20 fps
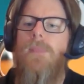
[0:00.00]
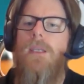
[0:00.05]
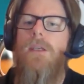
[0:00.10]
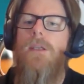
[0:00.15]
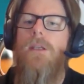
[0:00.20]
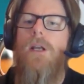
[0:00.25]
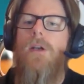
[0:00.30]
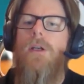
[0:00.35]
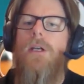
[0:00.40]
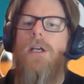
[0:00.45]

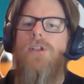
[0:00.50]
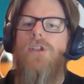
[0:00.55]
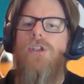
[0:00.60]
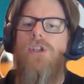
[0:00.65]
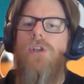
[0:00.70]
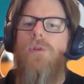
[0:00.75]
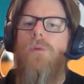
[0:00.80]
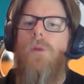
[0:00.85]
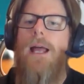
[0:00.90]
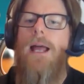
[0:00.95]

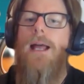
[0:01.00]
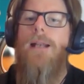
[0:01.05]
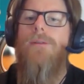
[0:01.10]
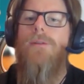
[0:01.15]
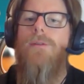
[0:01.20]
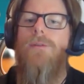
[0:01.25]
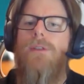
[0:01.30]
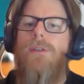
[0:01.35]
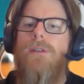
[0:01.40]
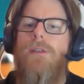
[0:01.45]
additional
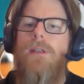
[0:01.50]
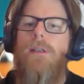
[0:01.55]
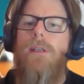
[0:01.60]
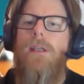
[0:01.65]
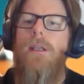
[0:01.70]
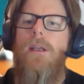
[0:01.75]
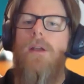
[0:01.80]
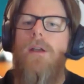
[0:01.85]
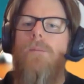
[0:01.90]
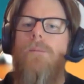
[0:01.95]
add-ons that
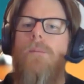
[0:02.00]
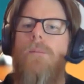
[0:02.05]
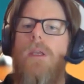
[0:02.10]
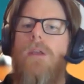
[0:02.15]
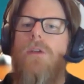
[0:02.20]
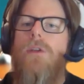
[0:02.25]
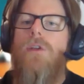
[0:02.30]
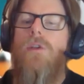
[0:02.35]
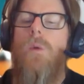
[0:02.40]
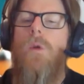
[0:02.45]
can help
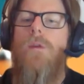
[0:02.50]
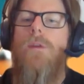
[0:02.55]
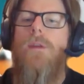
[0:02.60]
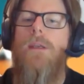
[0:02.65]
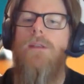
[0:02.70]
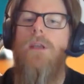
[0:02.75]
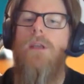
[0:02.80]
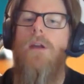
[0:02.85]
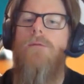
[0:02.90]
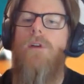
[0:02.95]
smooth
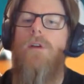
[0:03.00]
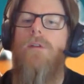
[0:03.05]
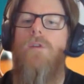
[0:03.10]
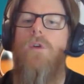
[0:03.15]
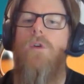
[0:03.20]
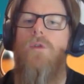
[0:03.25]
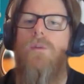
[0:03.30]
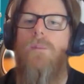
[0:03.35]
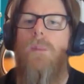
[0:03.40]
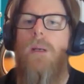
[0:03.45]
things over and, of
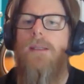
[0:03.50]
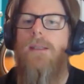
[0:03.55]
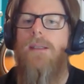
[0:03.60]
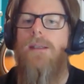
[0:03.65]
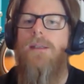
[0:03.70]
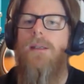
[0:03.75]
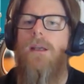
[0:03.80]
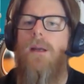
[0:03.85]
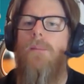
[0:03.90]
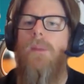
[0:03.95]
course, make
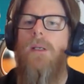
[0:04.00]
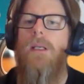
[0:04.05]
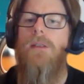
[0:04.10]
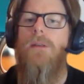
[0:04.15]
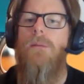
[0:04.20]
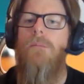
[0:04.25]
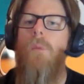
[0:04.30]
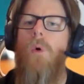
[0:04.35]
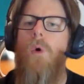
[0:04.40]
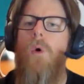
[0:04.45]
these
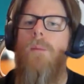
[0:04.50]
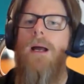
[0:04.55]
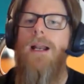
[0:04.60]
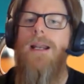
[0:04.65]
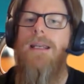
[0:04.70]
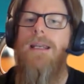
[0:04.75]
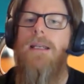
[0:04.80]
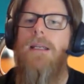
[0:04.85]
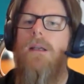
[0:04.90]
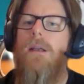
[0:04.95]
companies more
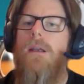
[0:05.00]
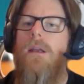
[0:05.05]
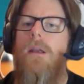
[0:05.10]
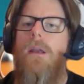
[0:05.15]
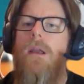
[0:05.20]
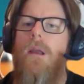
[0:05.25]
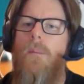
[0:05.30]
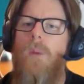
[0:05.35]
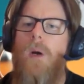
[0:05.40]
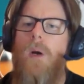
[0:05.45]
money.
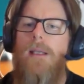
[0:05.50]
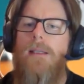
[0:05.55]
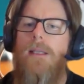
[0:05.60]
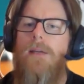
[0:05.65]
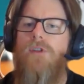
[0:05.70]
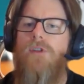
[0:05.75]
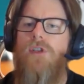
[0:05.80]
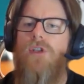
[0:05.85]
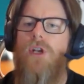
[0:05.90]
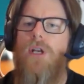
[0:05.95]
By
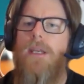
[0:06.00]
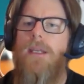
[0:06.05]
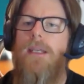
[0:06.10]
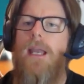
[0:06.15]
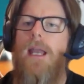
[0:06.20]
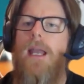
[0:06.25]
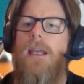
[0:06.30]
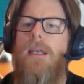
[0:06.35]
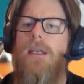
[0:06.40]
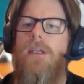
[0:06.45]
leveraging
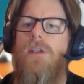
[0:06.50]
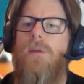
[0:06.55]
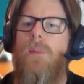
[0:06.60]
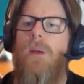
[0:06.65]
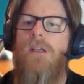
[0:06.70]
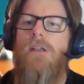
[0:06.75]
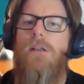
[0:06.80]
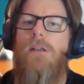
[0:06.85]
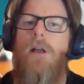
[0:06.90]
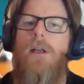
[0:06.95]
a
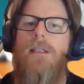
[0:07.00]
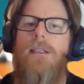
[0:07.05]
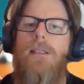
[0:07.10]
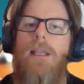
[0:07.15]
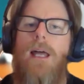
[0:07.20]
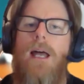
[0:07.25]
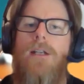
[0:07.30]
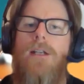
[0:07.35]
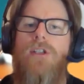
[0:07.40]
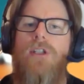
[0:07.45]
specialized
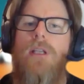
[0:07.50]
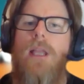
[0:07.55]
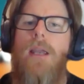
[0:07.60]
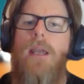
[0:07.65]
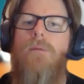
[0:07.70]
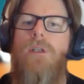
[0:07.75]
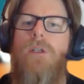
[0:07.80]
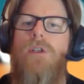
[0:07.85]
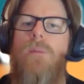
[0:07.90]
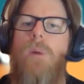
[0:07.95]
large
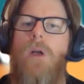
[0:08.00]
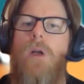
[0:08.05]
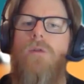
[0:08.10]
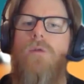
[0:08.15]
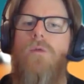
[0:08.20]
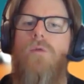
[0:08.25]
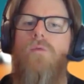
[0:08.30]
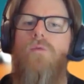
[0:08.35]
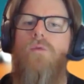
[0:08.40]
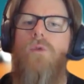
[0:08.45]
language
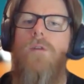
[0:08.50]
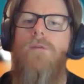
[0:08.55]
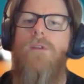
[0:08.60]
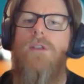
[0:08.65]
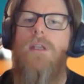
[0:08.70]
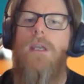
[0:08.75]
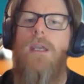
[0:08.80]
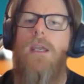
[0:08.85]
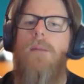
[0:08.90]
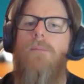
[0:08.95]
model,
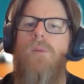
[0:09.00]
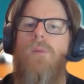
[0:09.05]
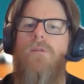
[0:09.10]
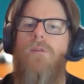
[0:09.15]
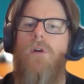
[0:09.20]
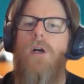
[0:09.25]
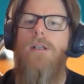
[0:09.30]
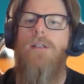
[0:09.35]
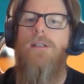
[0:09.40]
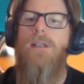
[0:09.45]
Rufus can
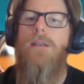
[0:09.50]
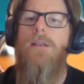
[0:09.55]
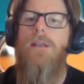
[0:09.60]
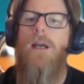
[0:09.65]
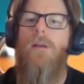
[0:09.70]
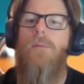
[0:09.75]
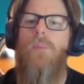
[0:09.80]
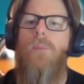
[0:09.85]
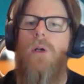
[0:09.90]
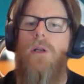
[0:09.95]
provide
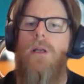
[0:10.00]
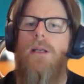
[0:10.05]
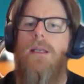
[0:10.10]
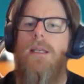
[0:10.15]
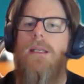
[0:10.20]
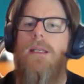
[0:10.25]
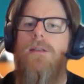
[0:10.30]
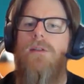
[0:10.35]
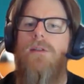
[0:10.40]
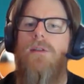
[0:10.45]
detailed product
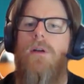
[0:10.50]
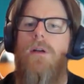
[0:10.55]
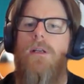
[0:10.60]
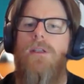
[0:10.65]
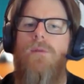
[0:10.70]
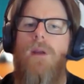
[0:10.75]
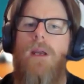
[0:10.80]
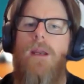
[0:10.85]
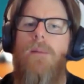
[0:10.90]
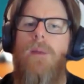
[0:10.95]

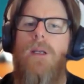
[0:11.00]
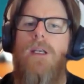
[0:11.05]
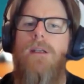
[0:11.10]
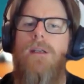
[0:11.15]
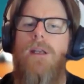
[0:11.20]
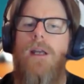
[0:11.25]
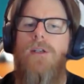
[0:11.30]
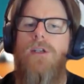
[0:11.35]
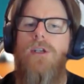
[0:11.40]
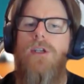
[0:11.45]
insights,
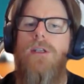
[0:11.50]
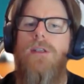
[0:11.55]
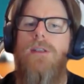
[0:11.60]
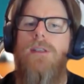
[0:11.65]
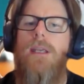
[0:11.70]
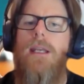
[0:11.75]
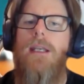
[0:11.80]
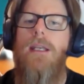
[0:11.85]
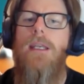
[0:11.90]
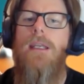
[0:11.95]
recommendations,
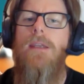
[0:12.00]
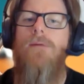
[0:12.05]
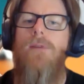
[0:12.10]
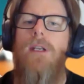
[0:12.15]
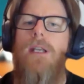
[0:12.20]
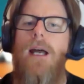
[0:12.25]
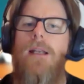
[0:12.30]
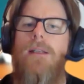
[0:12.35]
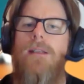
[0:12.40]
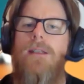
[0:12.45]
and
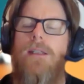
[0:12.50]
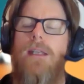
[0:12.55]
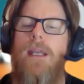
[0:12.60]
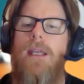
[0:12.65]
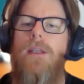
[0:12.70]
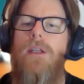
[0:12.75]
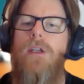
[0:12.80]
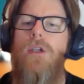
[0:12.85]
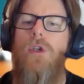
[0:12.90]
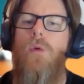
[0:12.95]
even
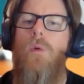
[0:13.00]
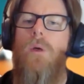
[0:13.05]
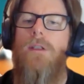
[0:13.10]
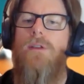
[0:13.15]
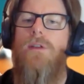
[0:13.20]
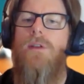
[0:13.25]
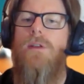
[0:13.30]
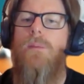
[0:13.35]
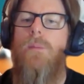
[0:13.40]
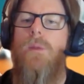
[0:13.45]
understand the
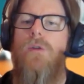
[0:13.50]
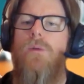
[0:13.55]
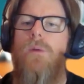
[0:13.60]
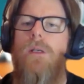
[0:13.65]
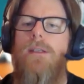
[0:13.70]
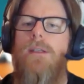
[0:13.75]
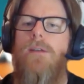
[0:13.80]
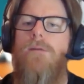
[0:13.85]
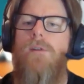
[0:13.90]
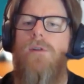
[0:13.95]
nuances
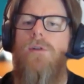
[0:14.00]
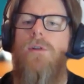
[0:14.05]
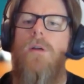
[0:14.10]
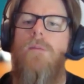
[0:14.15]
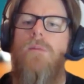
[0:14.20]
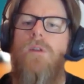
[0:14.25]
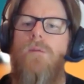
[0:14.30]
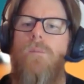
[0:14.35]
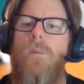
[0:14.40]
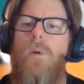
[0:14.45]
between different
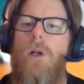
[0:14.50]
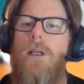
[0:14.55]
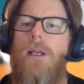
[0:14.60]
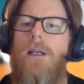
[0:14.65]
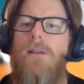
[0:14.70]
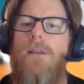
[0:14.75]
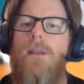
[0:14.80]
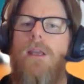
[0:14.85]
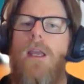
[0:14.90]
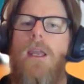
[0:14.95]
types of
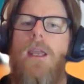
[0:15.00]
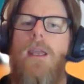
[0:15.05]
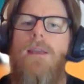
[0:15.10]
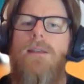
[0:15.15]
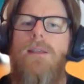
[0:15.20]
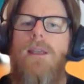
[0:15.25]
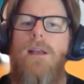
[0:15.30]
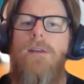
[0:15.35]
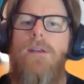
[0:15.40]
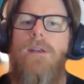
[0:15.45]
products,
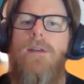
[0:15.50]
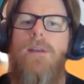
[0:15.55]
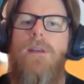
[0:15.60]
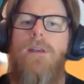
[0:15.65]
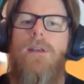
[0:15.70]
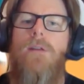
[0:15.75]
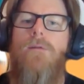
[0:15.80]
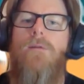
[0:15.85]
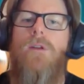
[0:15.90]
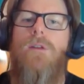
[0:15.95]
such as the
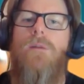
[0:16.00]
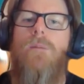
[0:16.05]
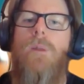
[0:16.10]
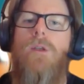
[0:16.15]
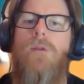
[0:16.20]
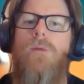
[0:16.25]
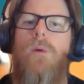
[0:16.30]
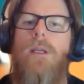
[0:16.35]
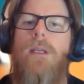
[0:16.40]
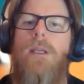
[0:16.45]
difference
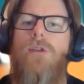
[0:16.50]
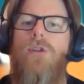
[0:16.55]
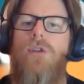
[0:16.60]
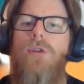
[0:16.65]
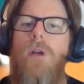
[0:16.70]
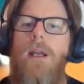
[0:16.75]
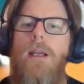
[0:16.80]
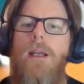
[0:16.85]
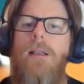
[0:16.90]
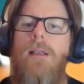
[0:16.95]
between
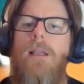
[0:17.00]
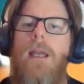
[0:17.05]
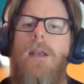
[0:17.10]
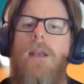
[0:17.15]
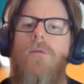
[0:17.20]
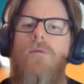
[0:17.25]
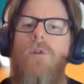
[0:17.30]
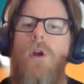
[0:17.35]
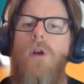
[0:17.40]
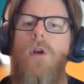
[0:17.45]
trail
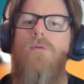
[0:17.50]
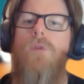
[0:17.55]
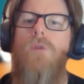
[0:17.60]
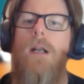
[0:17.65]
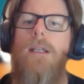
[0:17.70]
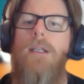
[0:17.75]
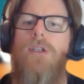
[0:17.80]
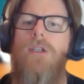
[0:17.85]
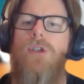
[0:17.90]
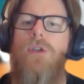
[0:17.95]
and road
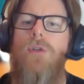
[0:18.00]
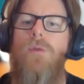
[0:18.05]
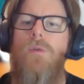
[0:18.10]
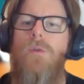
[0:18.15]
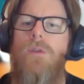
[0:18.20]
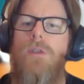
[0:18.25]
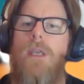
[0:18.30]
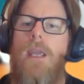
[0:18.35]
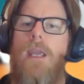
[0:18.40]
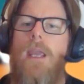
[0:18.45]
running
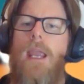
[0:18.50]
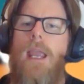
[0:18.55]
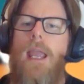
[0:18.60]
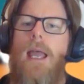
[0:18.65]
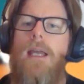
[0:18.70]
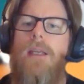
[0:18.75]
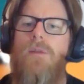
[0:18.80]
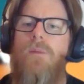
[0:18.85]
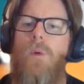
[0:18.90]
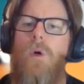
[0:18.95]
shoes.
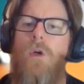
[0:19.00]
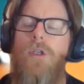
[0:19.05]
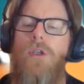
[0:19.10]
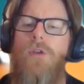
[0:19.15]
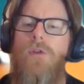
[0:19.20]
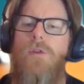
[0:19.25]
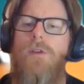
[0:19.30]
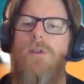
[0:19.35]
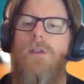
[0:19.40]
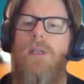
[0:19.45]
As more
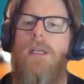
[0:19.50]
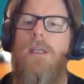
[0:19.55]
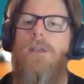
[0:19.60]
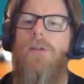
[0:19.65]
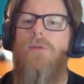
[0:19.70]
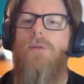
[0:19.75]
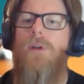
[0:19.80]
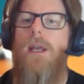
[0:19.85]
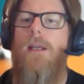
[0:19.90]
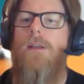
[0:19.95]
users
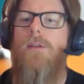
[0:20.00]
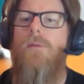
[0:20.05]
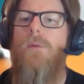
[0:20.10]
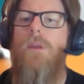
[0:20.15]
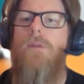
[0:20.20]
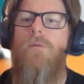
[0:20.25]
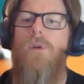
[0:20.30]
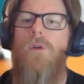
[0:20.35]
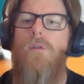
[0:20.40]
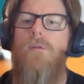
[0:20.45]
interact
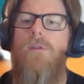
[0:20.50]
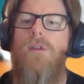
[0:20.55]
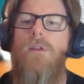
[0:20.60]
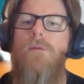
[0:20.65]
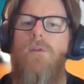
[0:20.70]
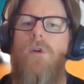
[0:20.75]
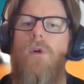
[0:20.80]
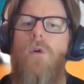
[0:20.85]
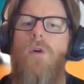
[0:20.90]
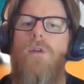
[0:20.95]
with Rufus,
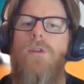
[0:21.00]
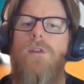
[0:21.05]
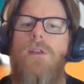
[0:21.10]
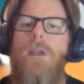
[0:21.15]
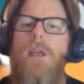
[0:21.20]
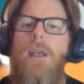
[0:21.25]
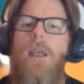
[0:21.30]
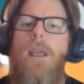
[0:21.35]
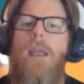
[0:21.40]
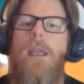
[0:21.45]
of
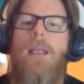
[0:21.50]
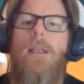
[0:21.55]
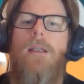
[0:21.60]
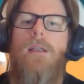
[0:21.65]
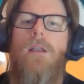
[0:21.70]
course, it